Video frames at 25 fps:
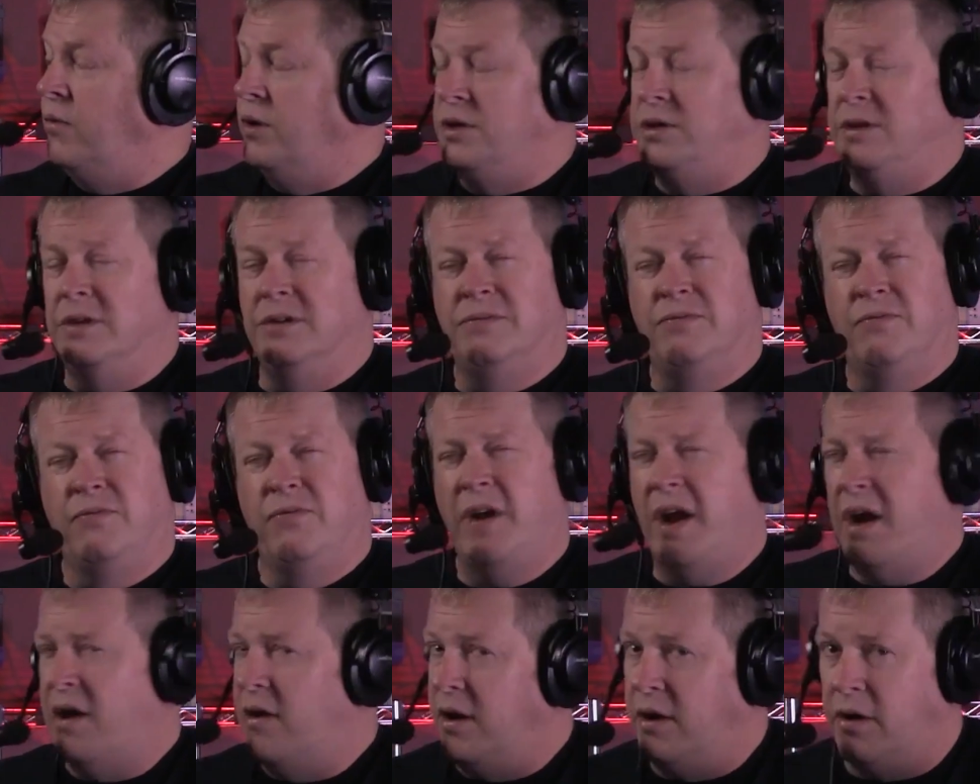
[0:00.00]
which is
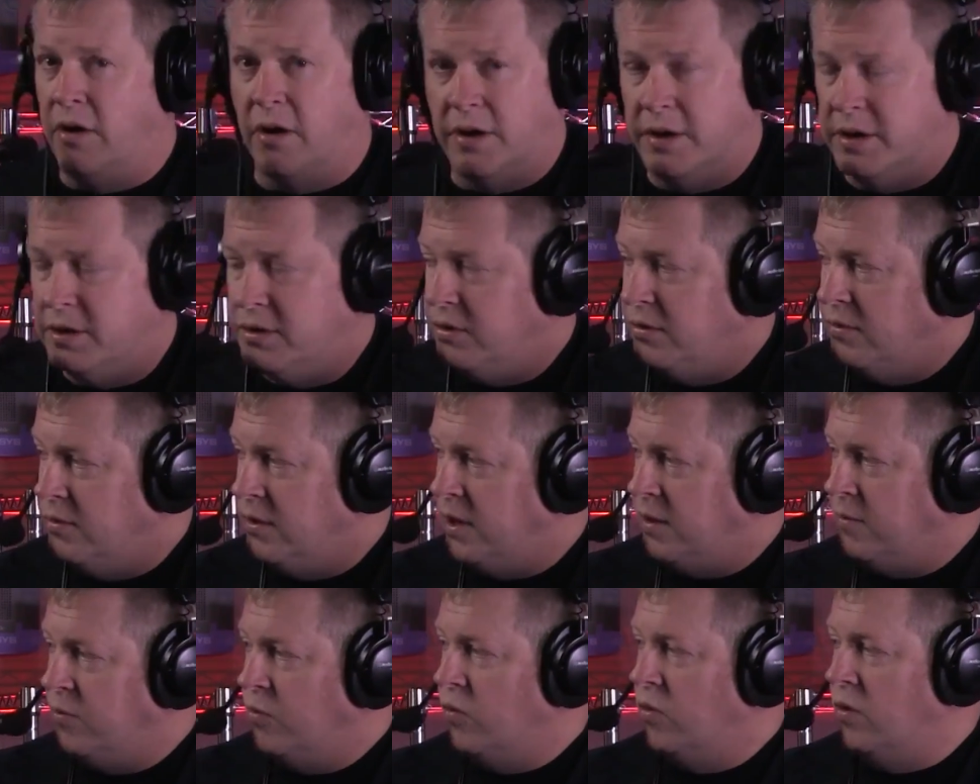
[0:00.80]
very hard to do
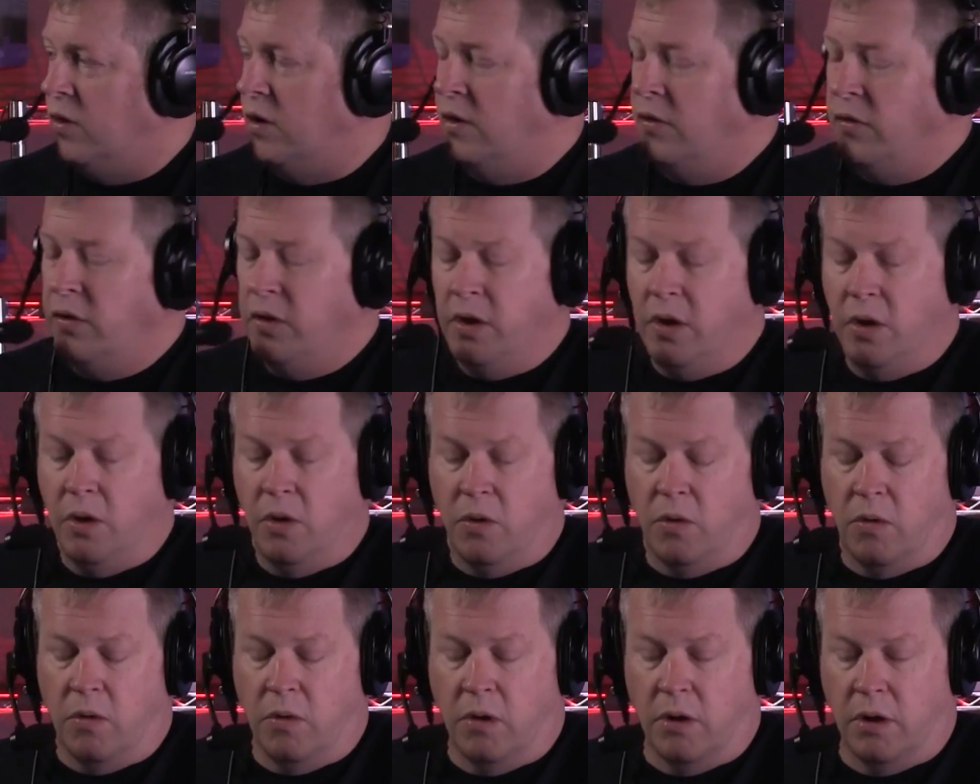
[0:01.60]
anymore,
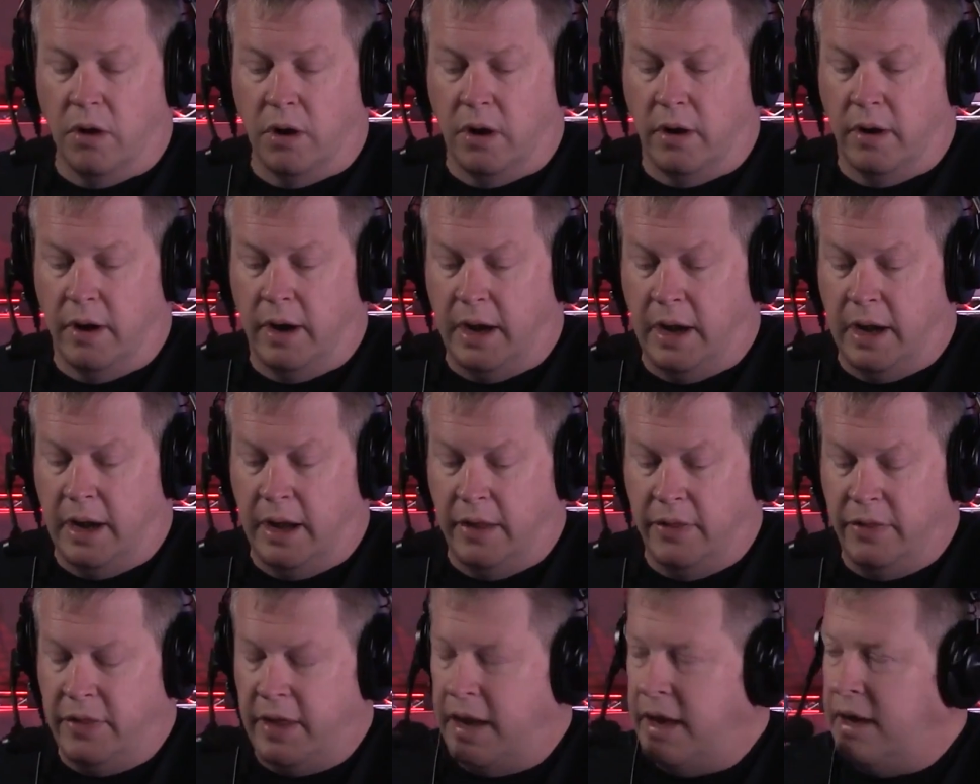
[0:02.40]
or
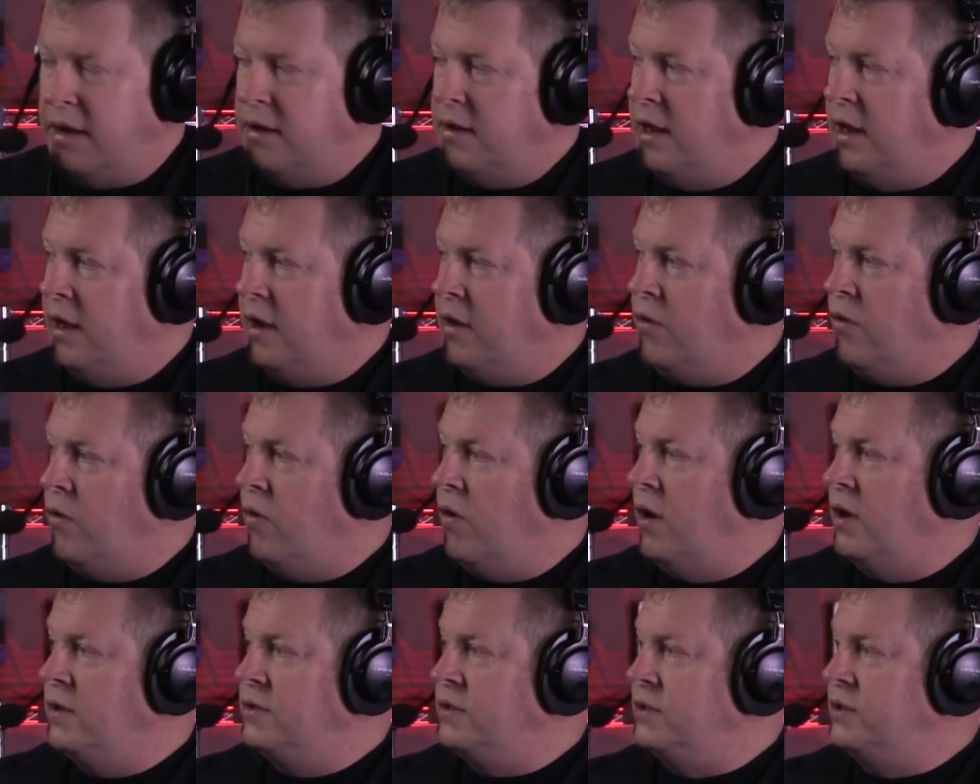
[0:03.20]
uh, that it, it
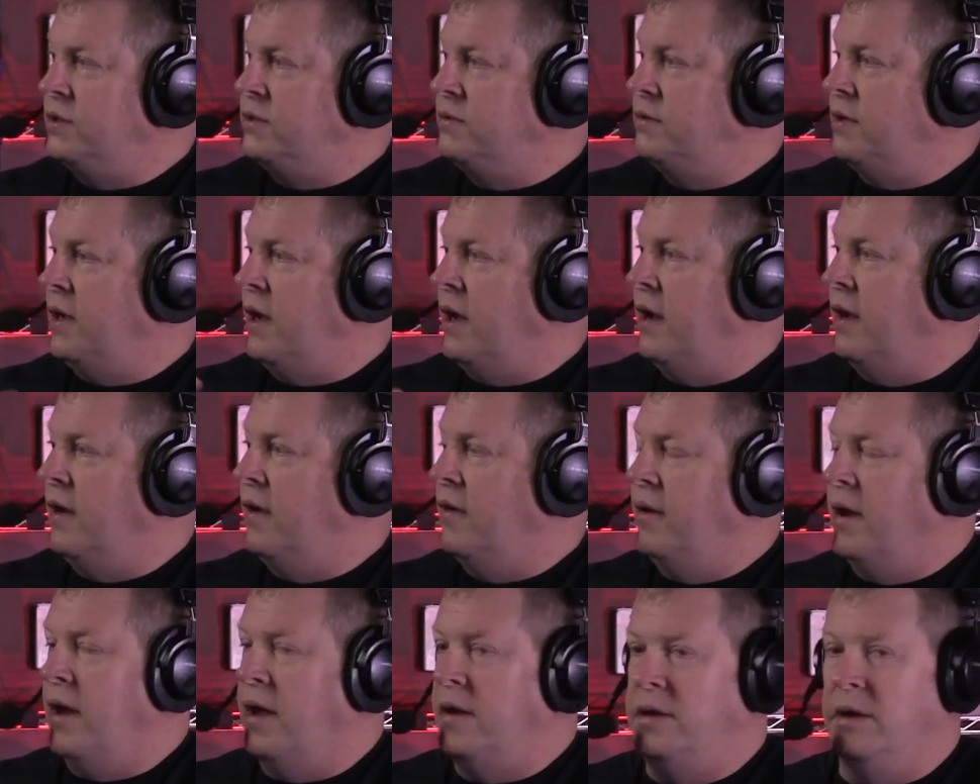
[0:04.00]
causes
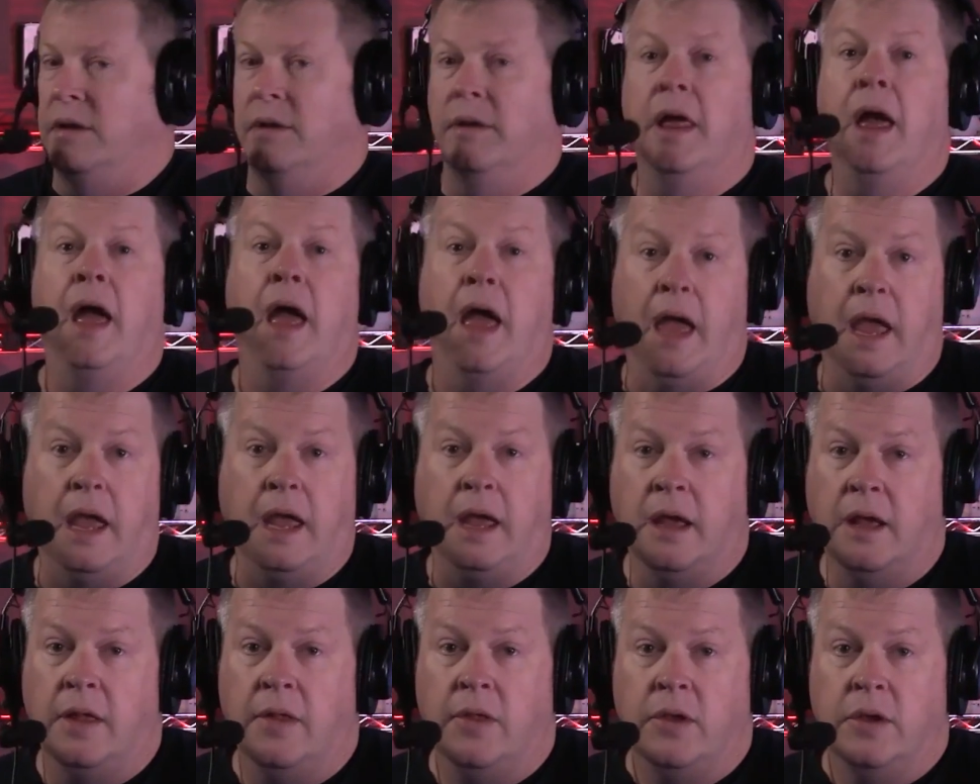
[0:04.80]
uh, a
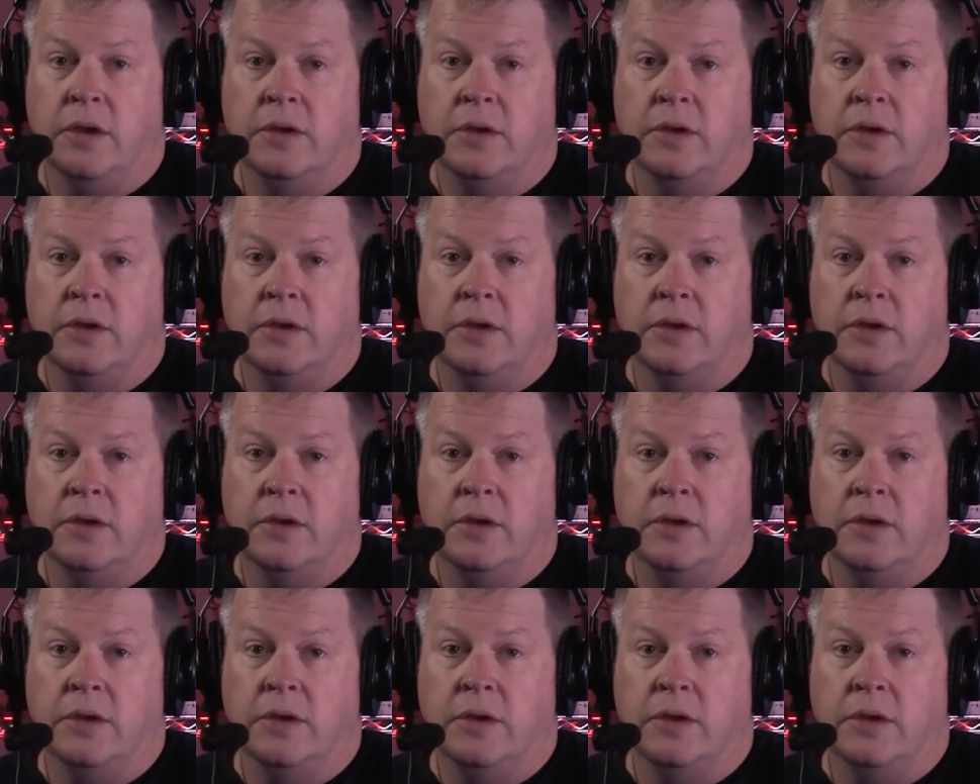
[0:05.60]
delay.